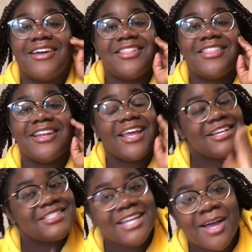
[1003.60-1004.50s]
the
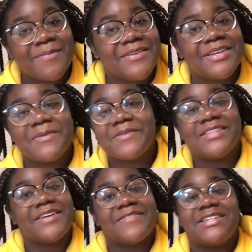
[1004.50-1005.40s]
next topic will
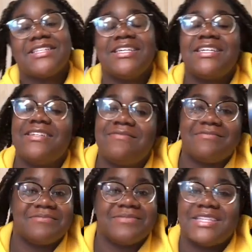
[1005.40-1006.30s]
definitely
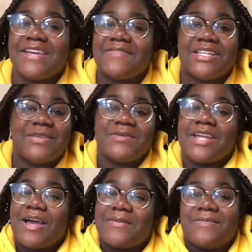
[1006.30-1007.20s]
will
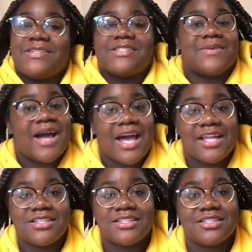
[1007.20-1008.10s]
not be so hot.
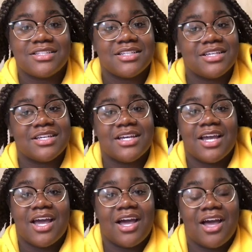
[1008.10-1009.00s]

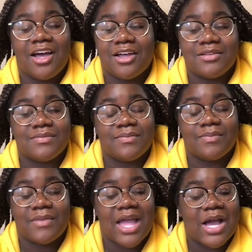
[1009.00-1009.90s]

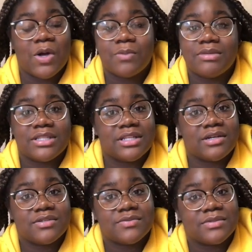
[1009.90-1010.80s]
I hope nothing
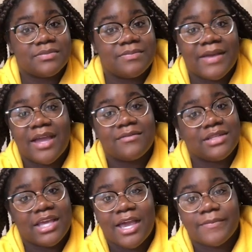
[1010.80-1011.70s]
else bad
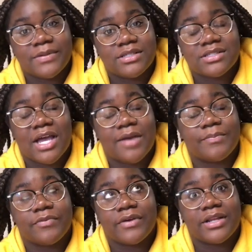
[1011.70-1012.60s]
really happens. I
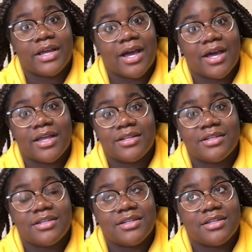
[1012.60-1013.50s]
pray to God
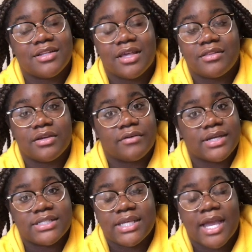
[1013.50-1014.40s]
nothing
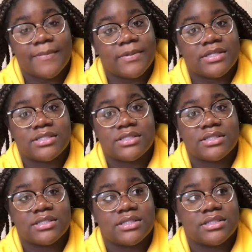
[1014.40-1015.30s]
crazy happens,
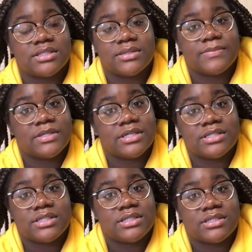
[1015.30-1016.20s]
because
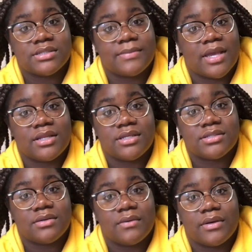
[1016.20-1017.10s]
this is just madness
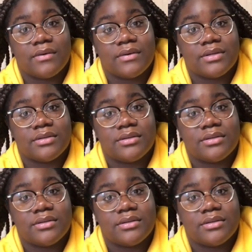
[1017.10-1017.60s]
going on.